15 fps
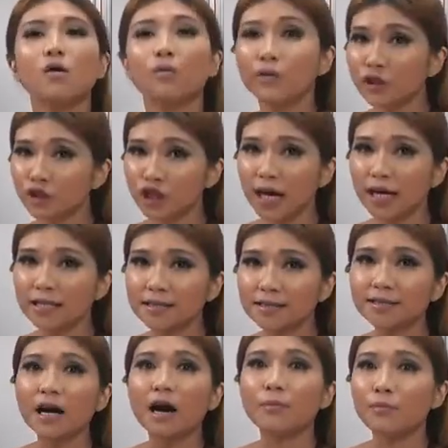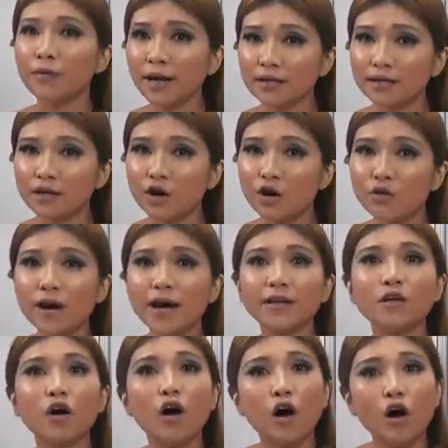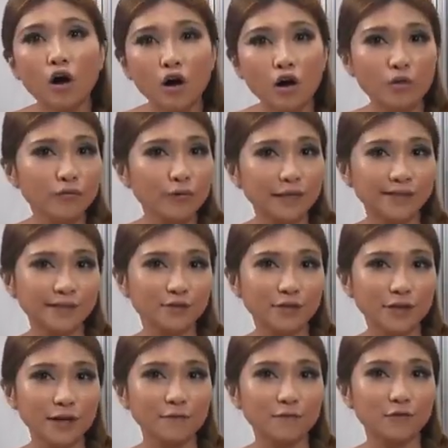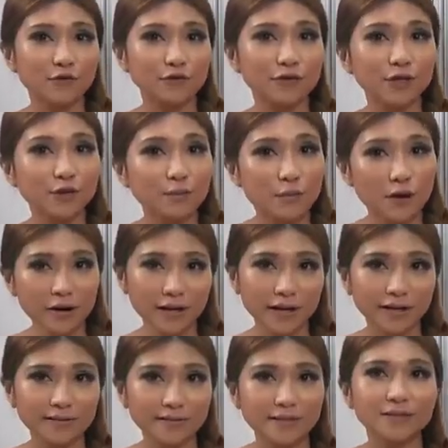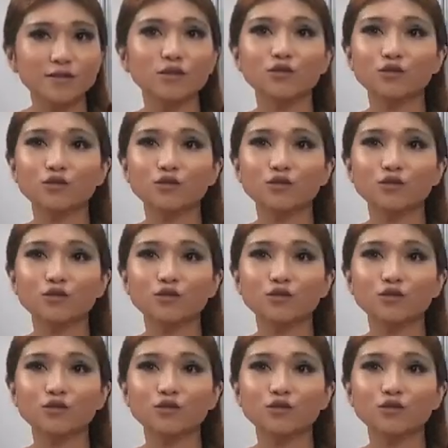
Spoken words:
We Chinese are practical and always looking for new markets.